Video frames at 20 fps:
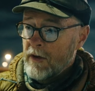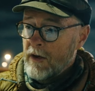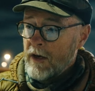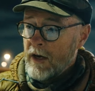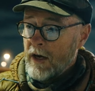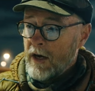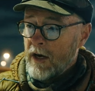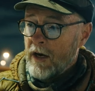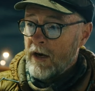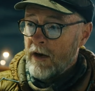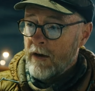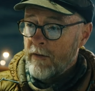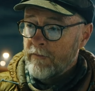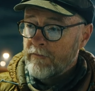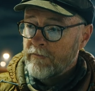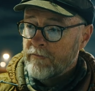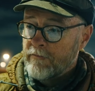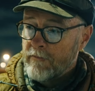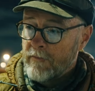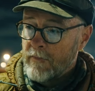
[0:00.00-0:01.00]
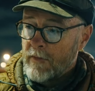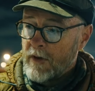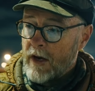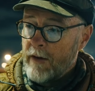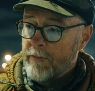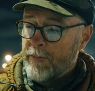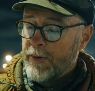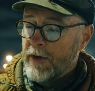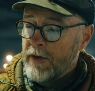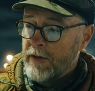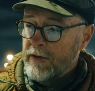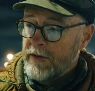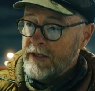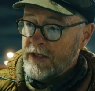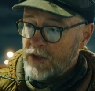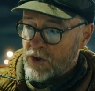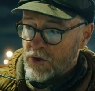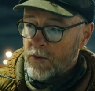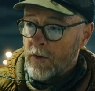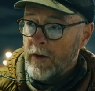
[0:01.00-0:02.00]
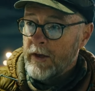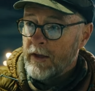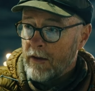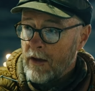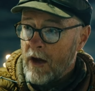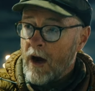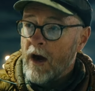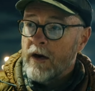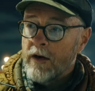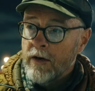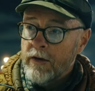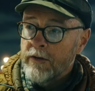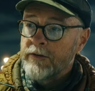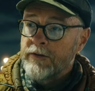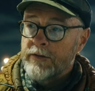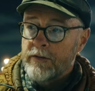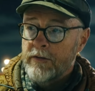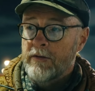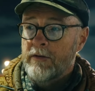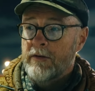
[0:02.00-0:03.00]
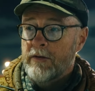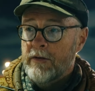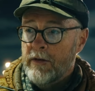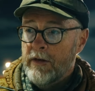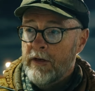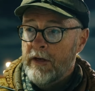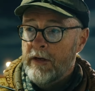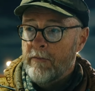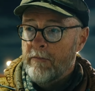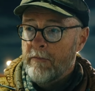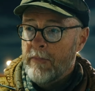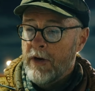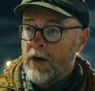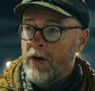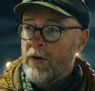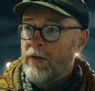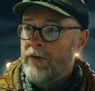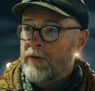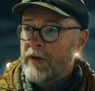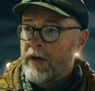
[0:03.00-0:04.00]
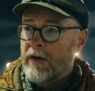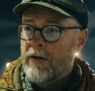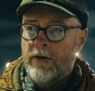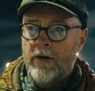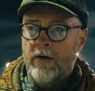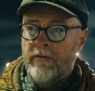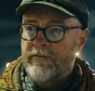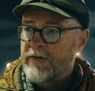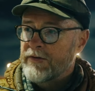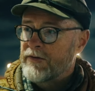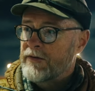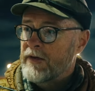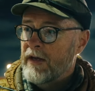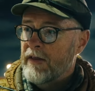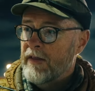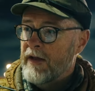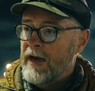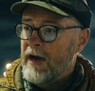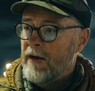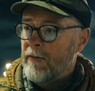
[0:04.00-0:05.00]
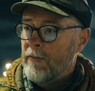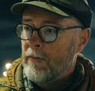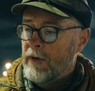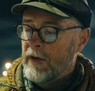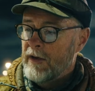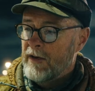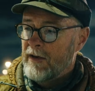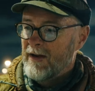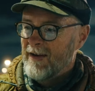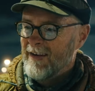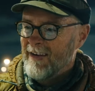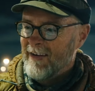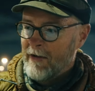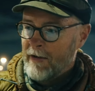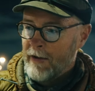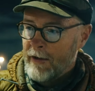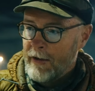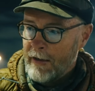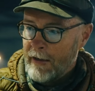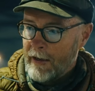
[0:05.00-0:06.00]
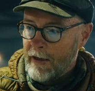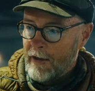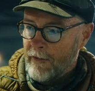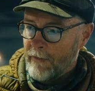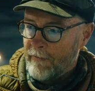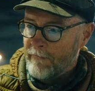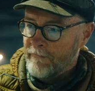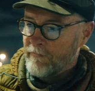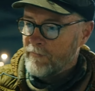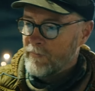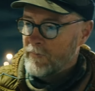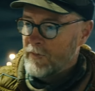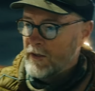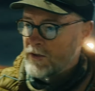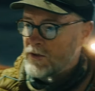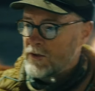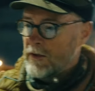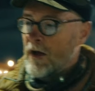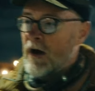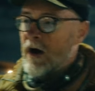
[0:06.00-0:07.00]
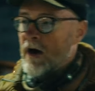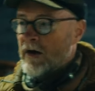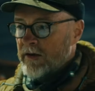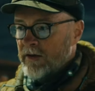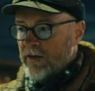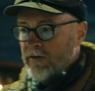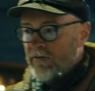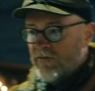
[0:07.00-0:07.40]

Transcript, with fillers: Um, I put Detroit lockers okay. in both. I don't know if I said that, but um, it's locked in the